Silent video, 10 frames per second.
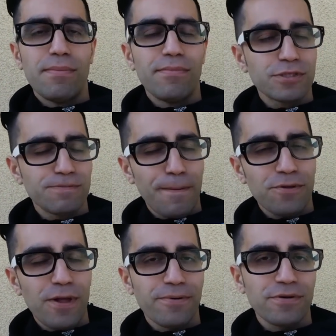Most
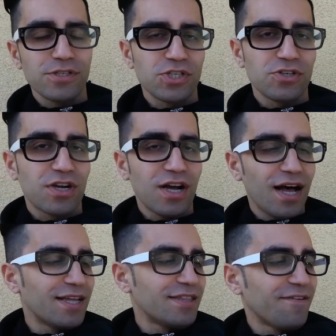people, I'm pretty sure,
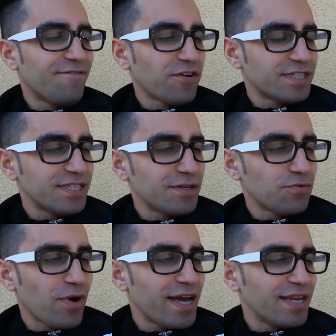got the varsity
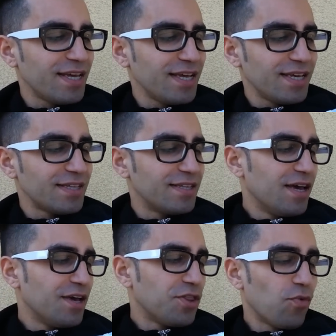red in
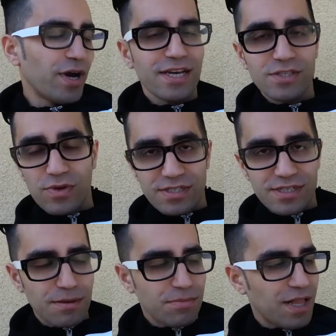the white as well as
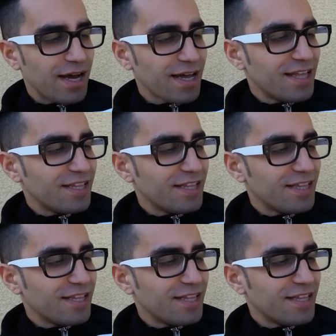in the black.